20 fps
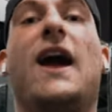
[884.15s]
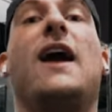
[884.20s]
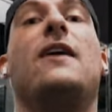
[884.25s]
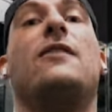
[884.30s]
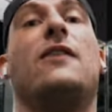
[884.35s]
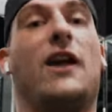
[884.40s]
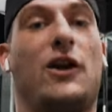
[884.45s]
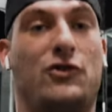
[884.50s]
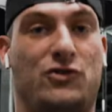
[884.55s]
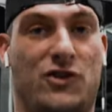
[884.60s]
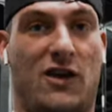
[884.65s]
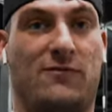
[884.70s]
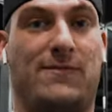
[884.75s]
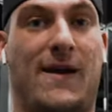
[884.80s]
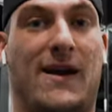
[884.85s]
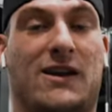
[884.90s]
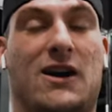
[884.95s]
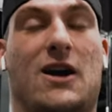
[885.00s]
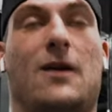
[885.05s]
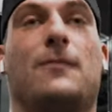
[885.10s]
and then I drive
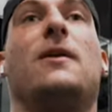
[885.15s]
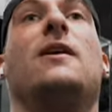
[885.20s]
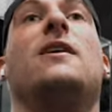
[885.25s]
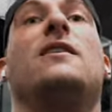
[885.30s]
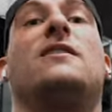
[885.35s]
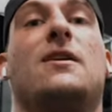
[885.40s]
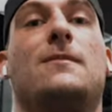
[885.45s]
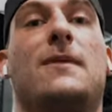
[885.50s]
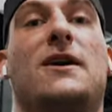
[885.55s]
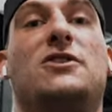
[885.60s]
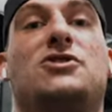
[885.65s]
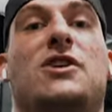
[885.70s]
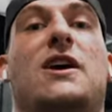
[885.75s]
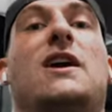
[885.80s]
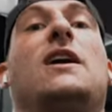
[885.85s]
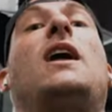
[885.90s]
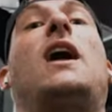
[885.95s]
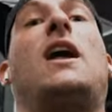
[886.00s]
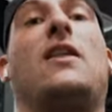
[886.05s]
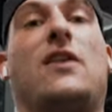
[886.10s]
back up to my
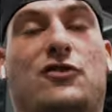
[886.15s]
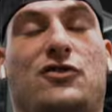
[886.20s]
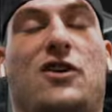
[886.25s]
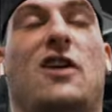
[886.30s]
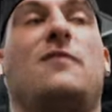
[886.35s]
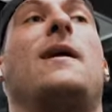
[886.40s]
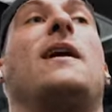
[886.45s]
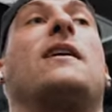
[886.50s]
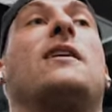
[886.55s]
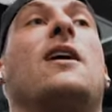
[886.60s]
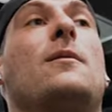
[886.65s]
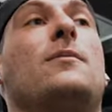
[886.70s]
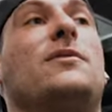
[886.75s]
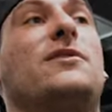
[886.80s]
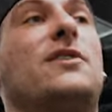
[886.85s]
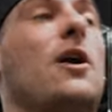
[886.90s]
chin, and then drive back up.